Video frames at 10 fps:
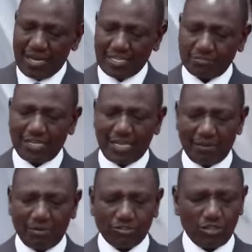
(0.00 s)
has been
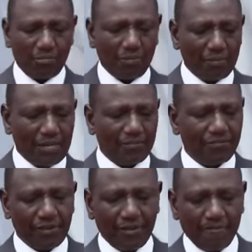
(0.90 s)
able to
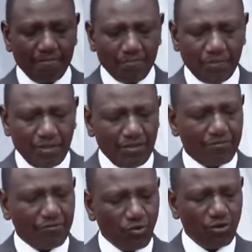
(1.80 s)
implement
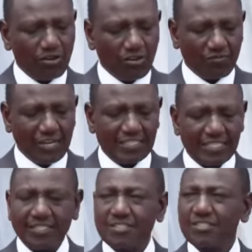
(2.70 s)
full
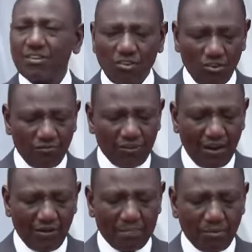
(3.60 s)
convergence of
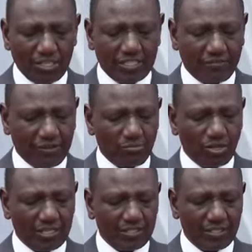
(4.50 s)
our policy
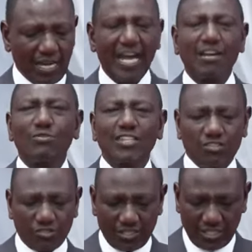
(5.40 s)
frameworks and with the
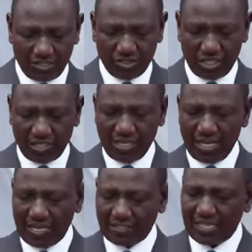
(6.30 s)
strategic
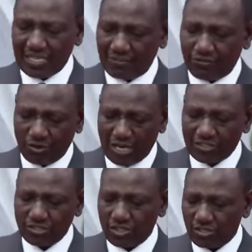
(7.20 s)
agenda for
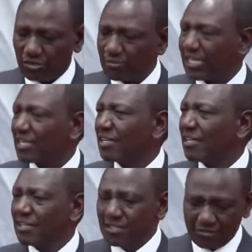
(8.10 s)
national economic
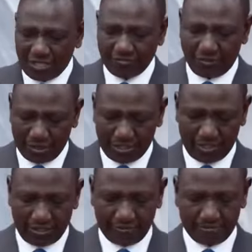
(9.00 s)
transformation.